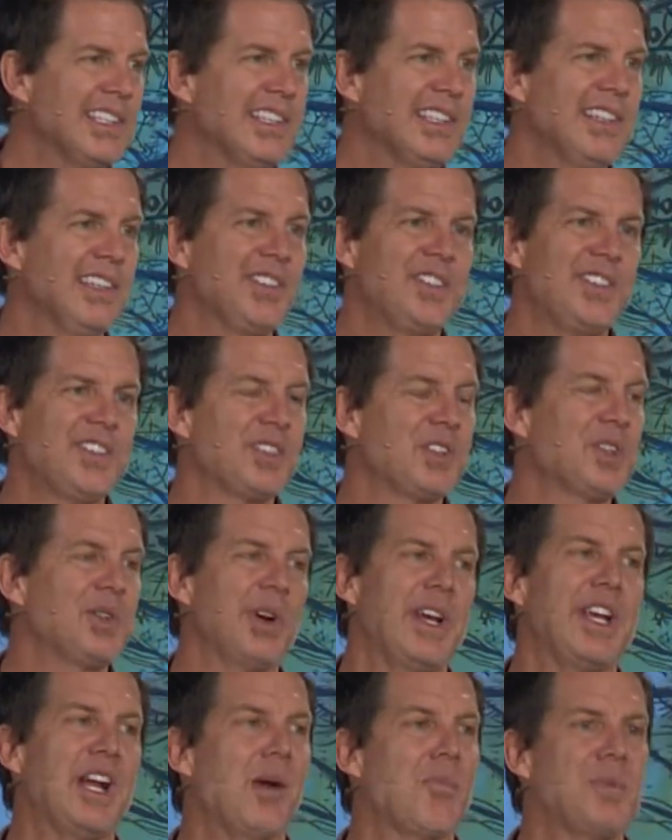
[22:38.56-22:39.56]
This is a
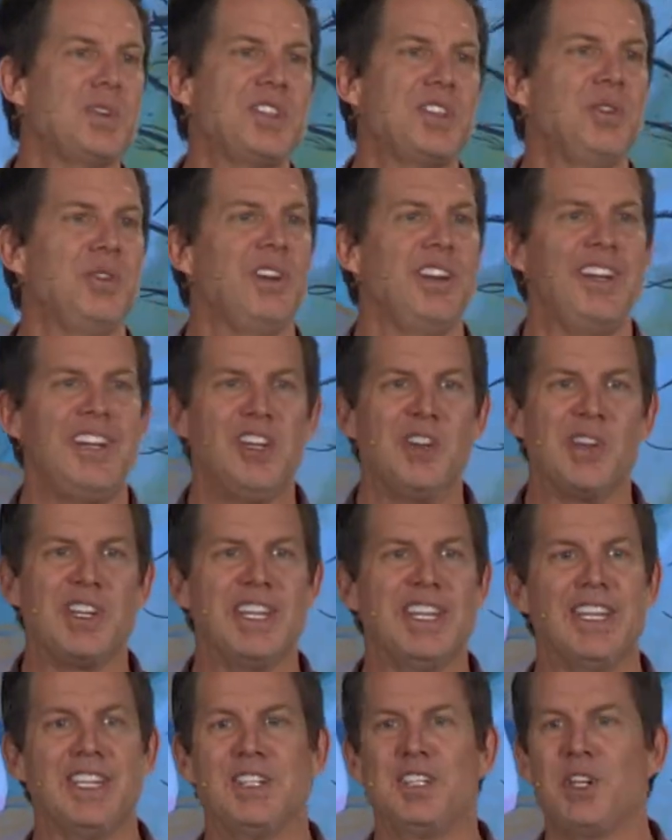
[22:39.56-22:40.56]
great opportunity to
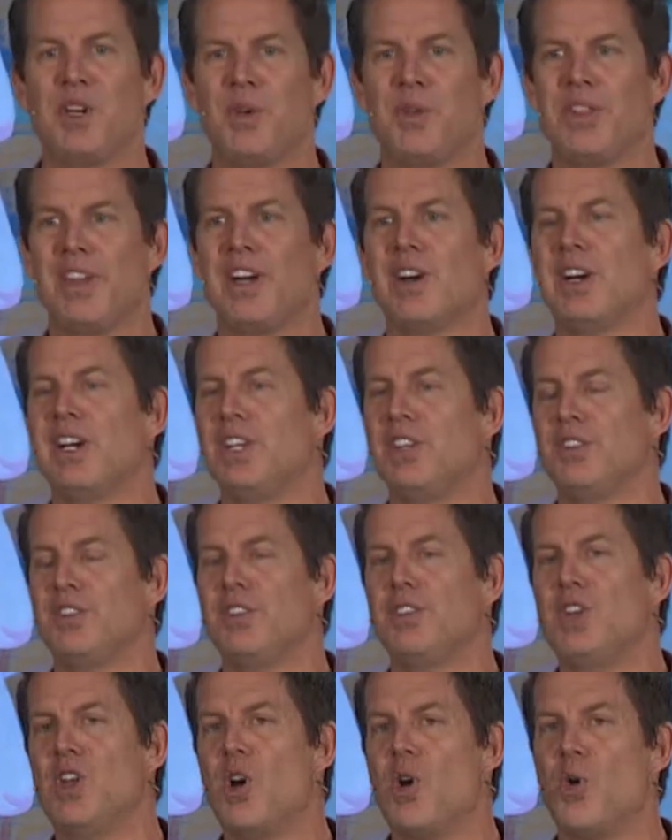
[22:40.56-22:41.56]
again go, there is
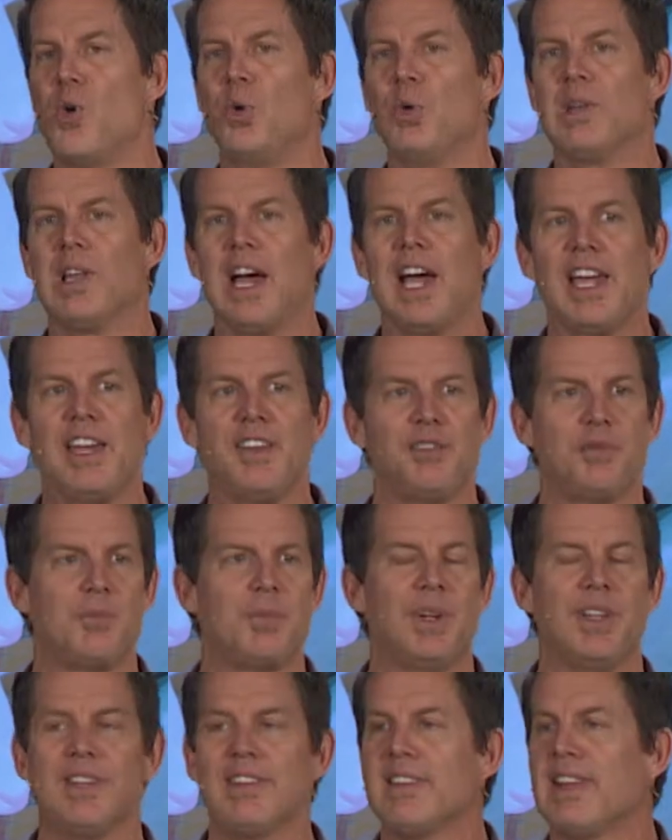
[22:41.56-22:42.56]
no life
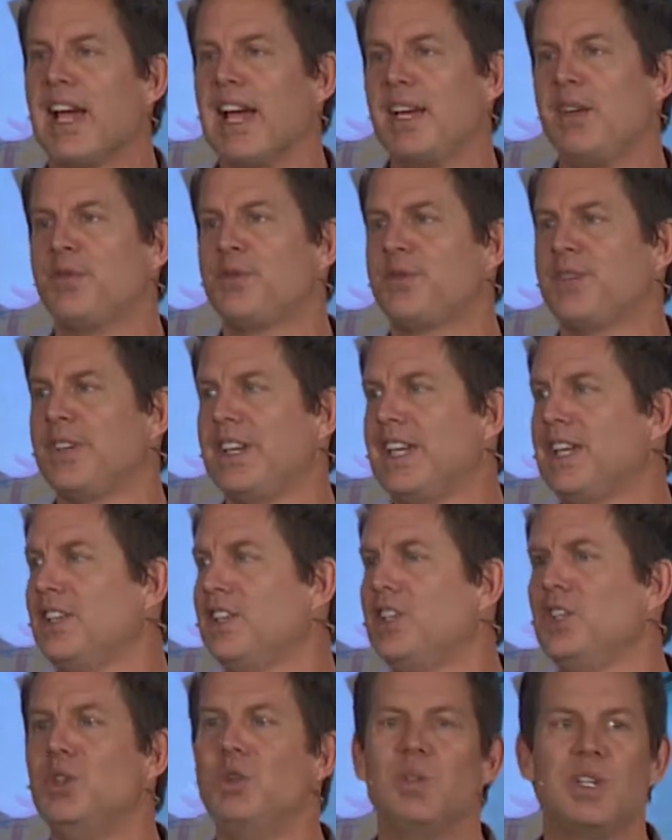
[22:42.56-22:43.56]
but life in
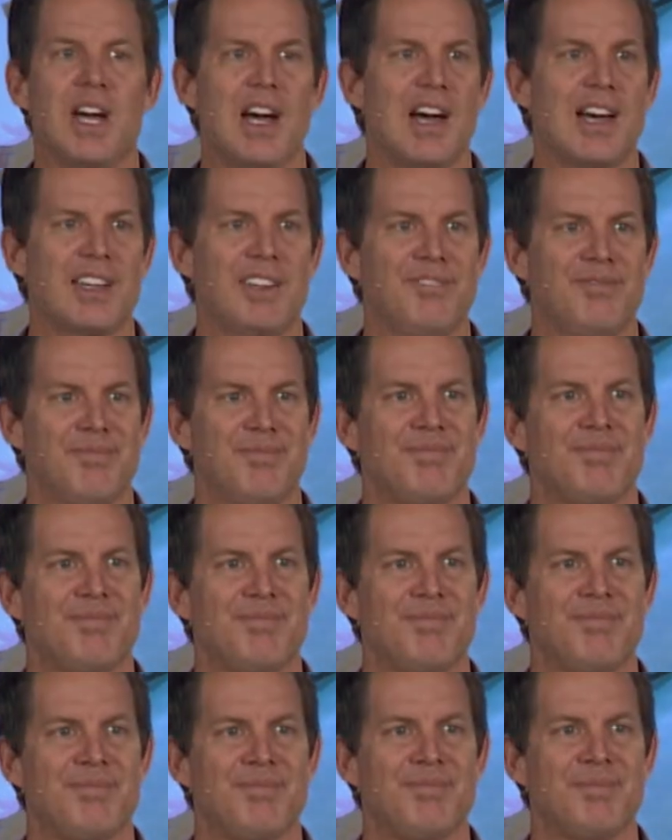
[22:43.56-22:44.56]
you, God.
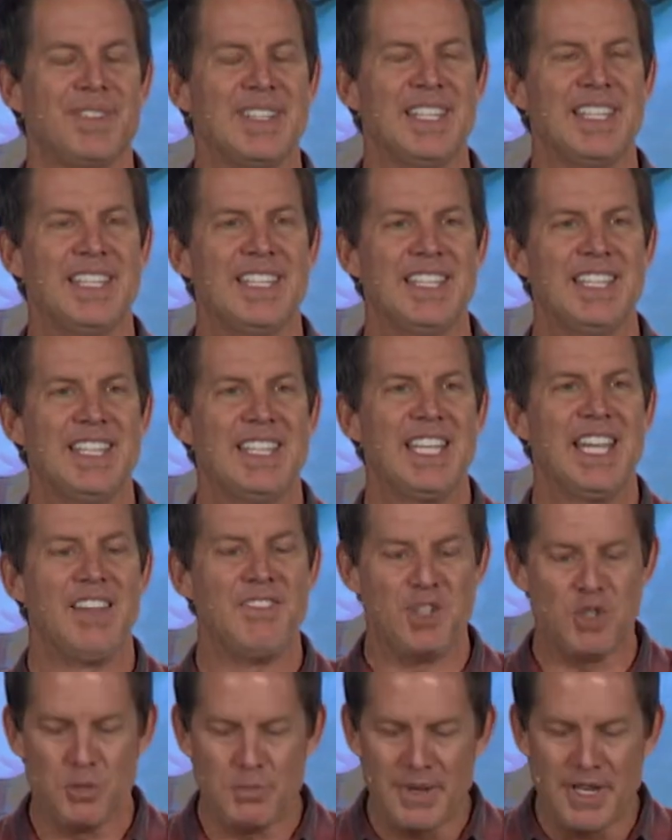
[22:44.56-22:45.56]
If
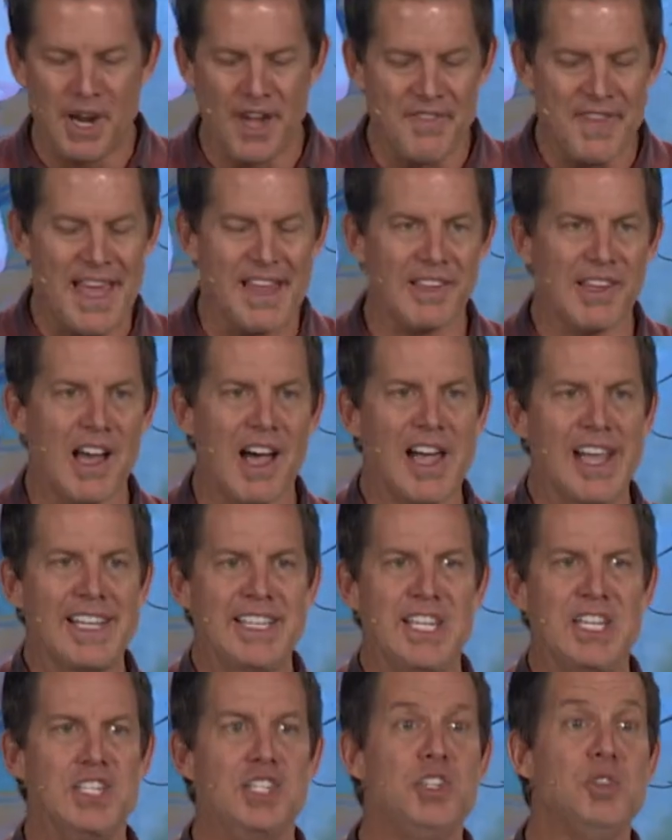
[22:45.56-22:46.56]
you had been on that line
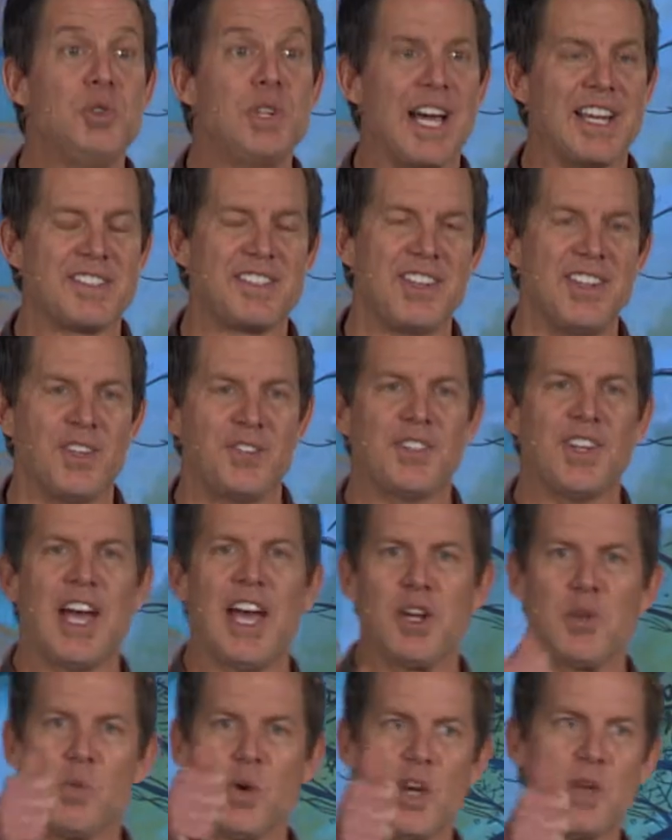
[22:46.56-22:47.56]
and you got to
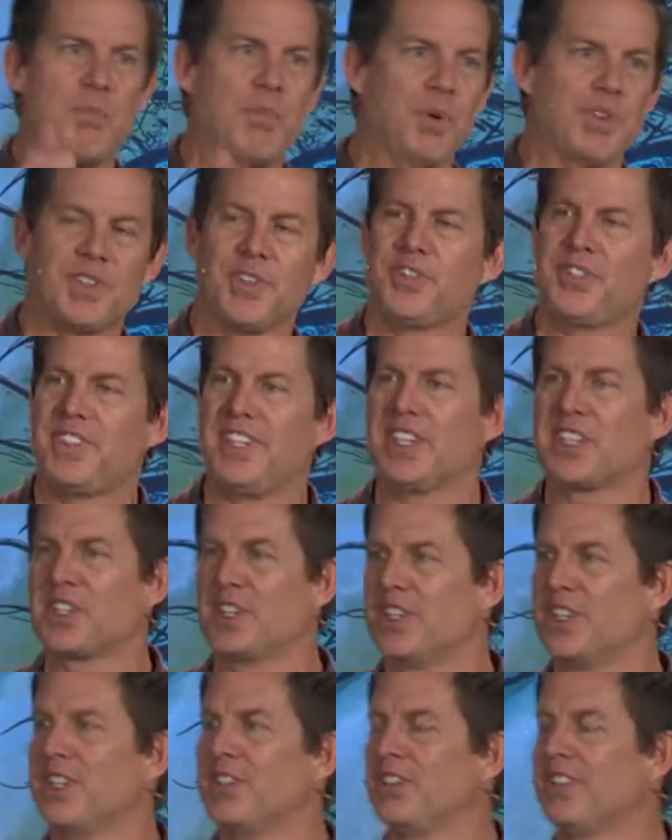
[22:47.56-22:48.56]
decide where to put the
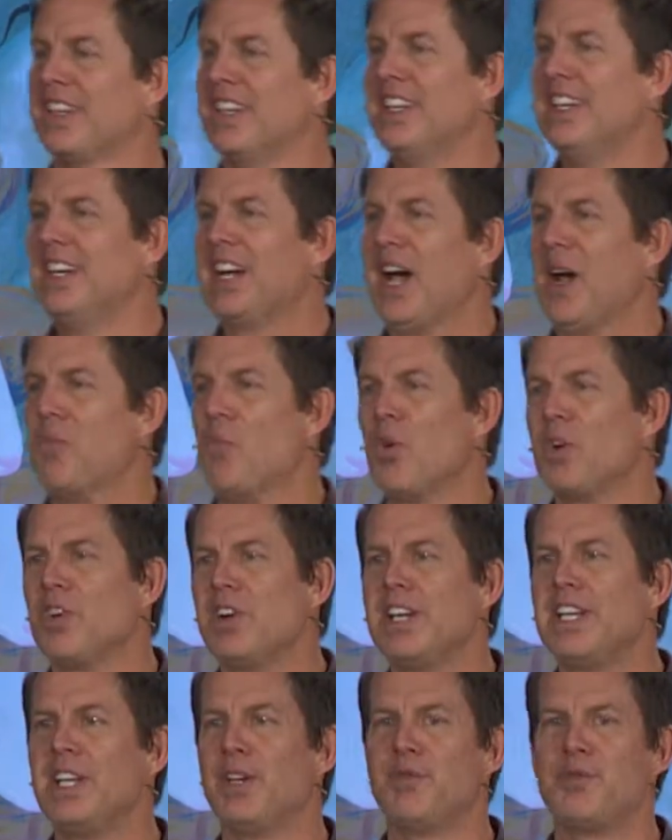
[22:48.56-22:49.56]
stickers, I'm
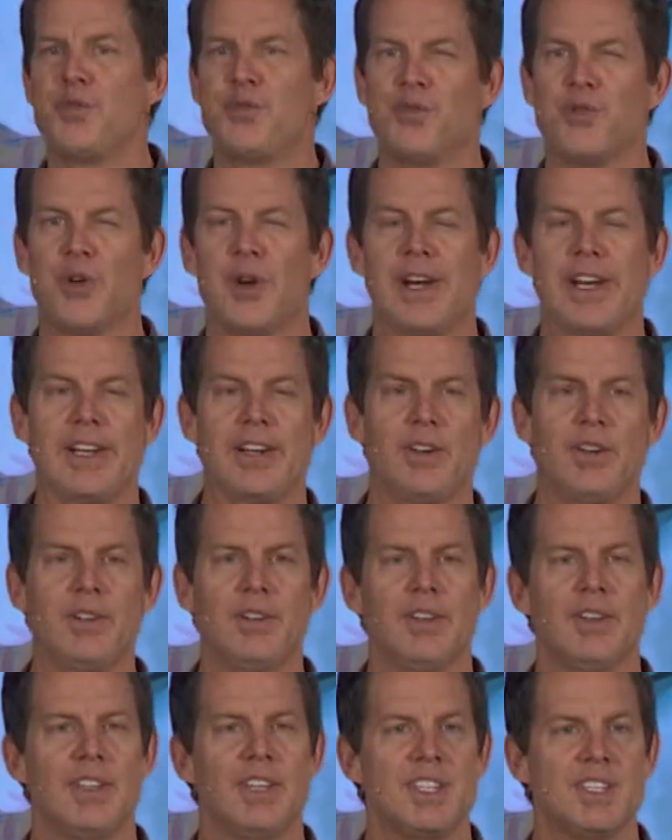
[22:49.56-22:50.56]
wondering if
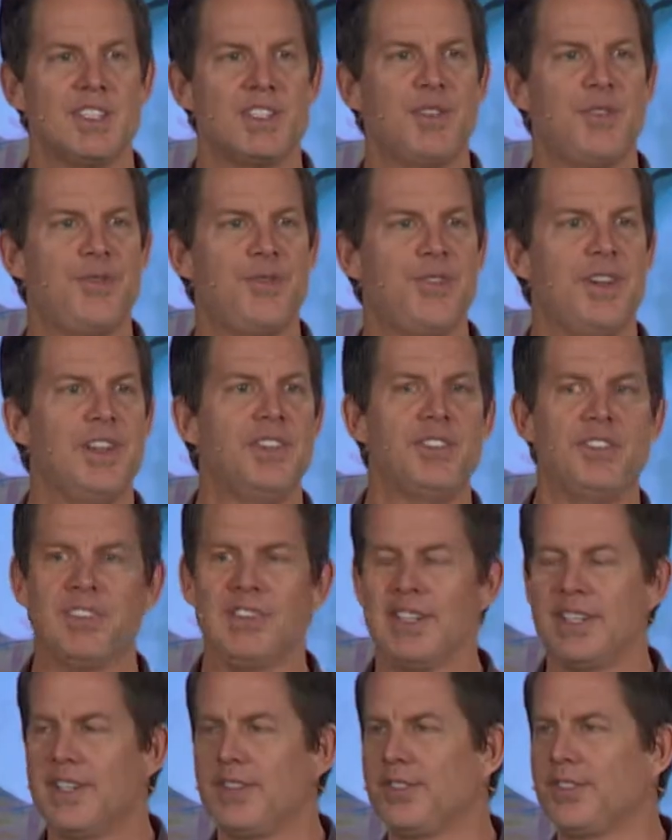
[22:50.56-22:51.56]
frail,
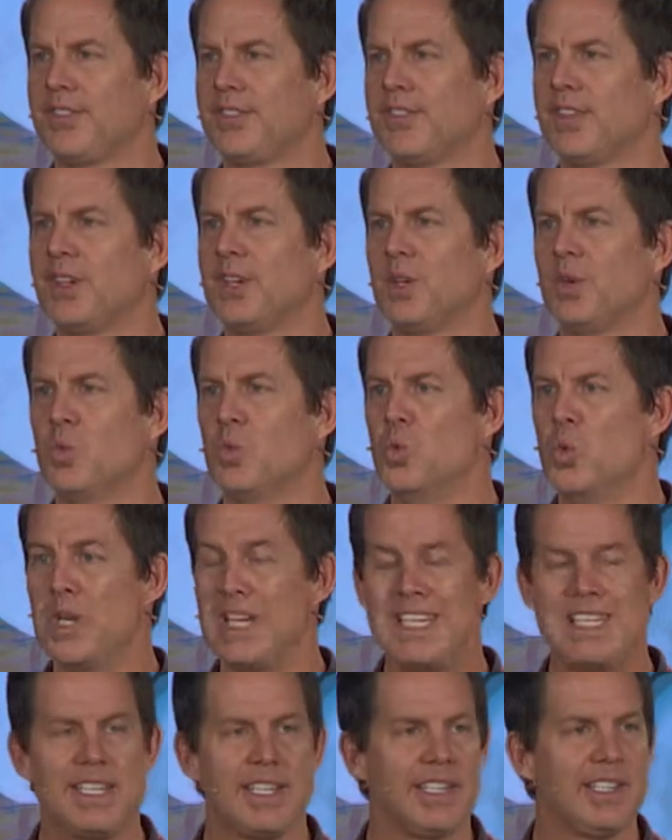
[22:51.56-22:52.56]
defenseless,
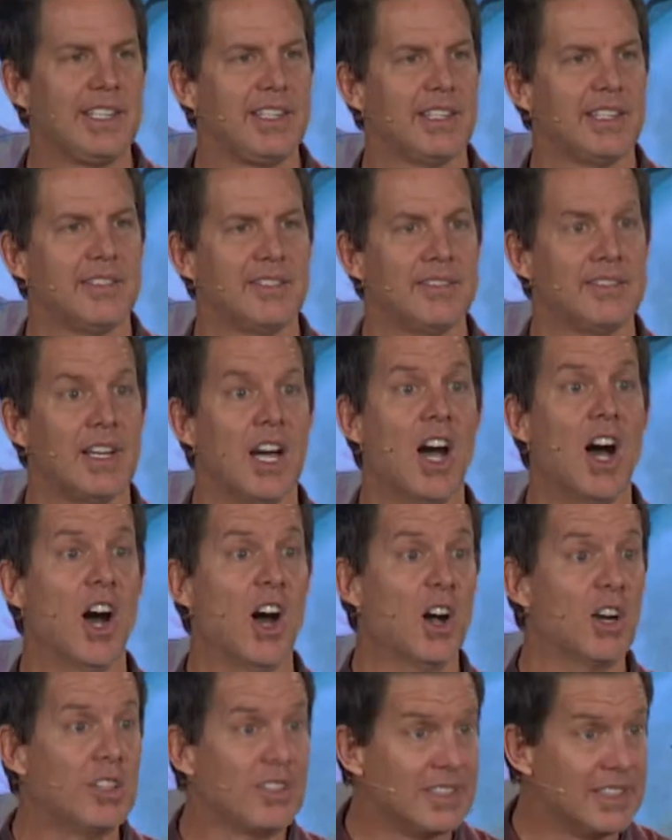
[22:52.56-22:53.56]
weak,
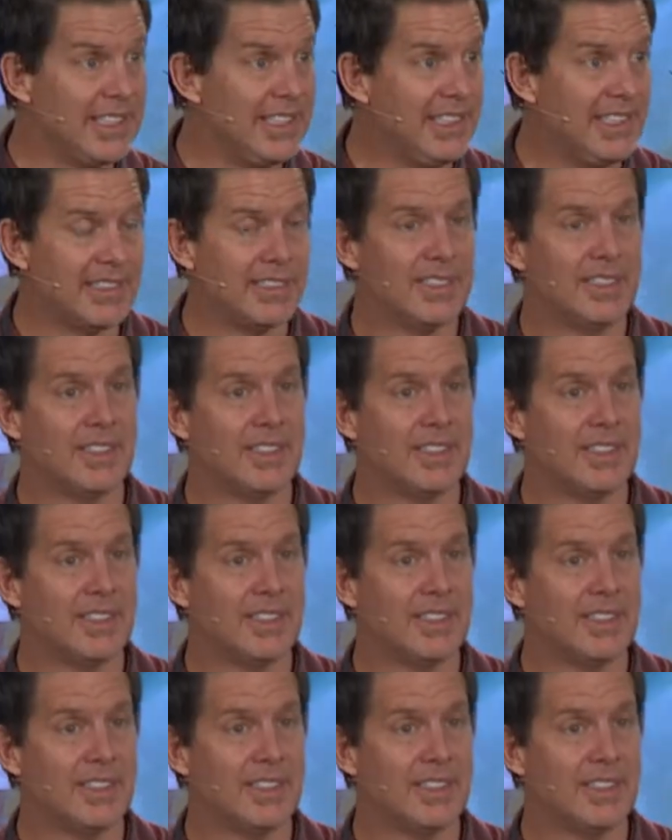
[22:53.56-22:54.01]
ugly